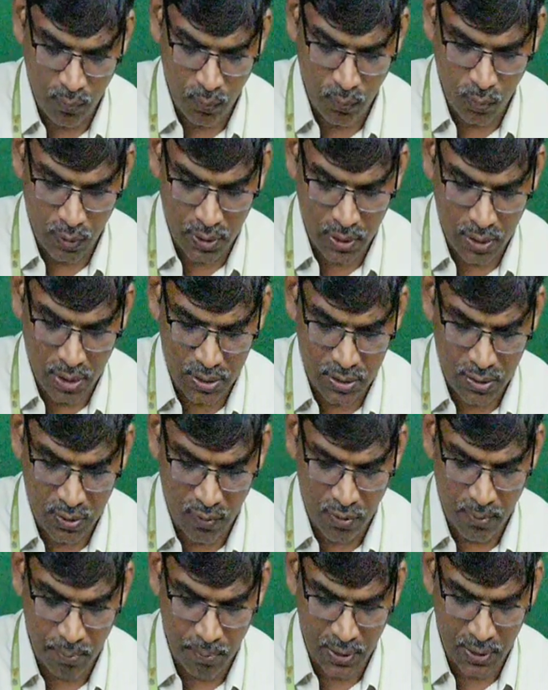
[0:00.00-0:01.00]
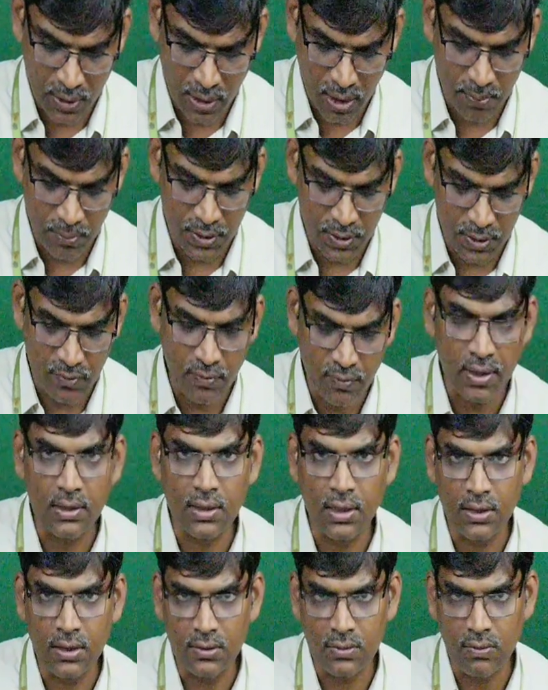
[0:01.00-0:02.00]
voltage developed in the armature winding,
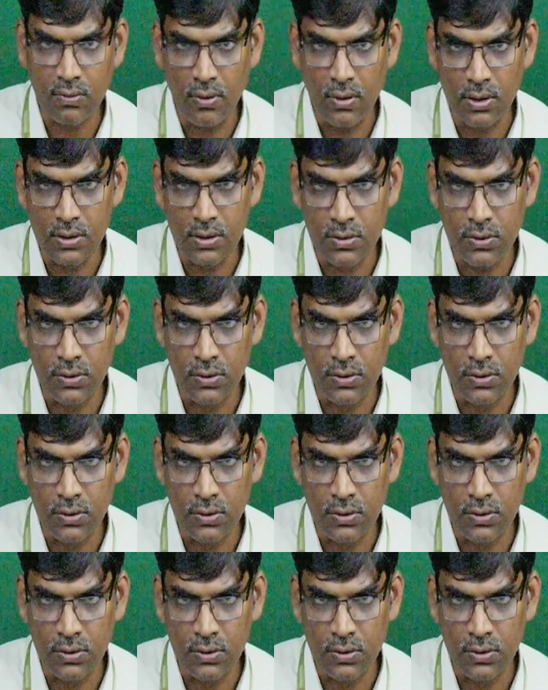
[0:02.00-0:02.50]
that is called as